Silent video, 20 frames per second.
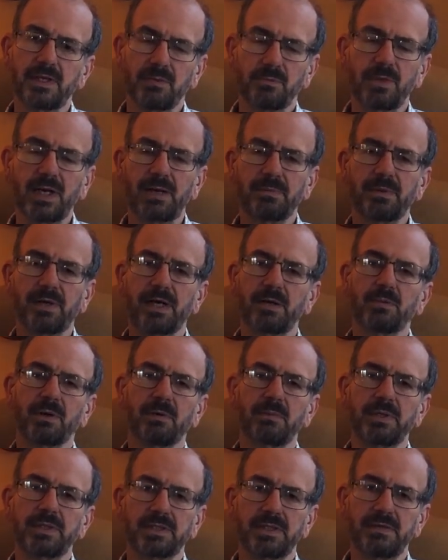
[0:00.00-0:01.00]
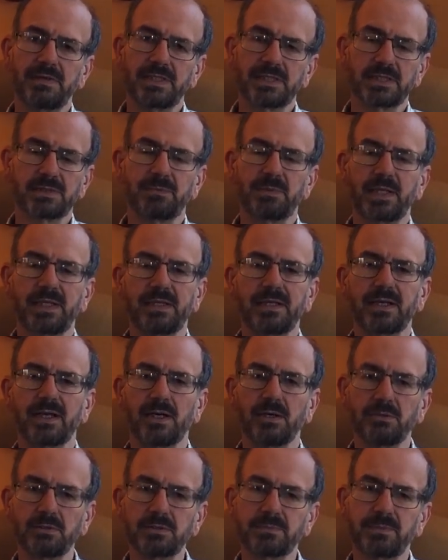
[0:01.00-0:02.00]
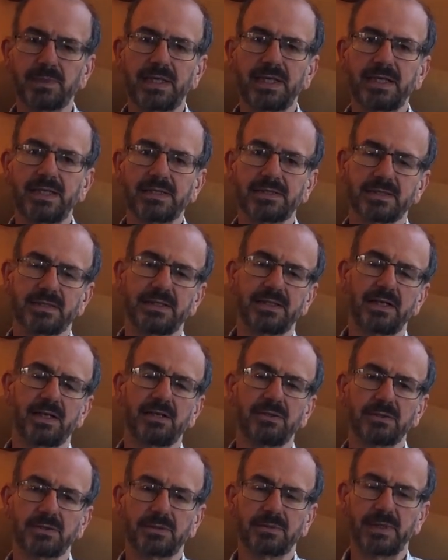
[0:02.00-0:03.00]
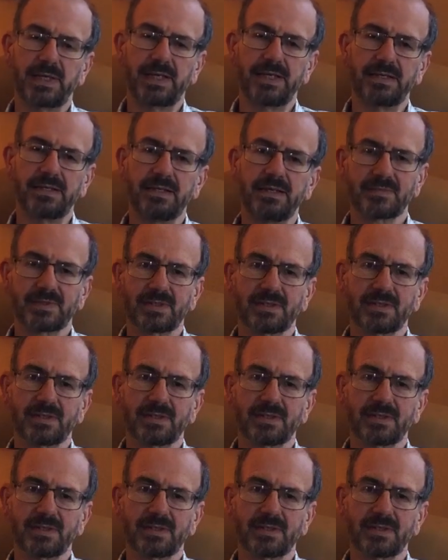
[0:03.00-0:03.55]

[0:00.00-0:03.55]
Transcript: whereby what we do is split the old bees and the old queen